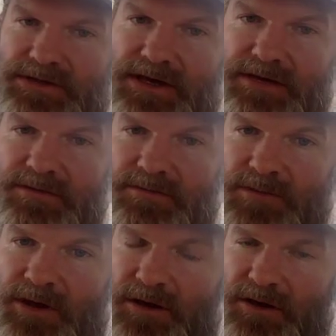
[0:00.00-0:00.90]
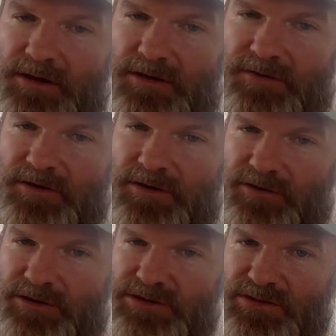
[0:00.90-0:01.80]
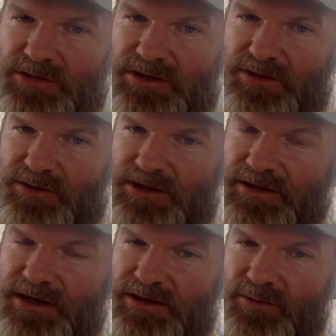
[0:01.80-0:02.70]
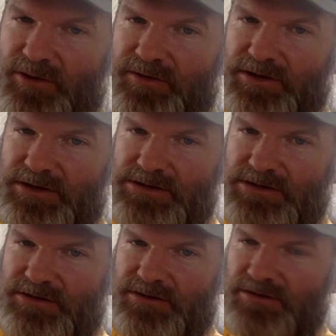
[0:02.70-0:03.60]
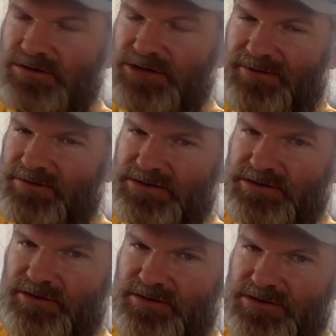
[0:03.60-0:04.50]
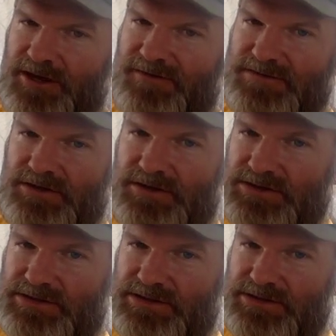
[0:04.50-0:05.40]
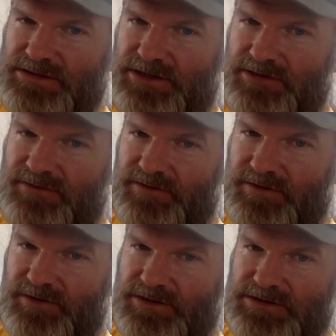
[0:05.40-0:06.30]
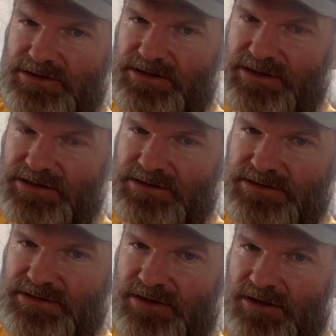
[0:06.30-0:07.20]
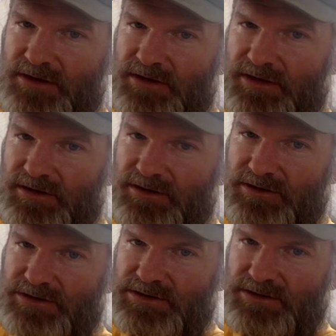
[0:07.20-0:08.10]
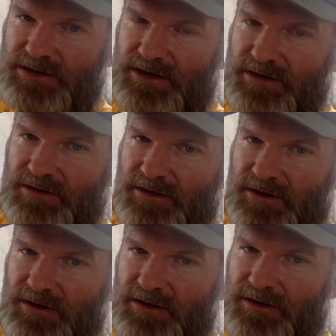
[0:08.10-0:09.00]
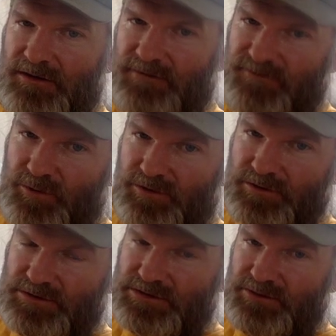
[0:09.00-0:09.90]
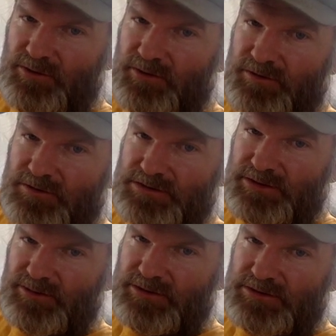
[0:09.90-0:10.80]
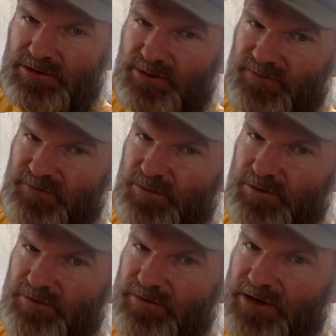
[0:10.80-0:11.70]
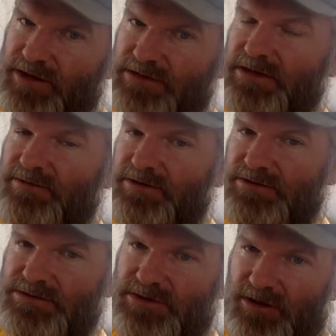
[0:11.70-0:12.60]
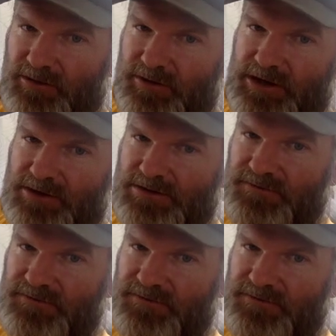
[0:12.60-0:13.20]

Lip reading: that? If you're going to reduce a big number like that, they both end in 0, chop the zeros off, so then it's 16 over 36. And then you can see that 4 goes into both those numbers, so it'd be 4 over 9. So that reduces all the way down to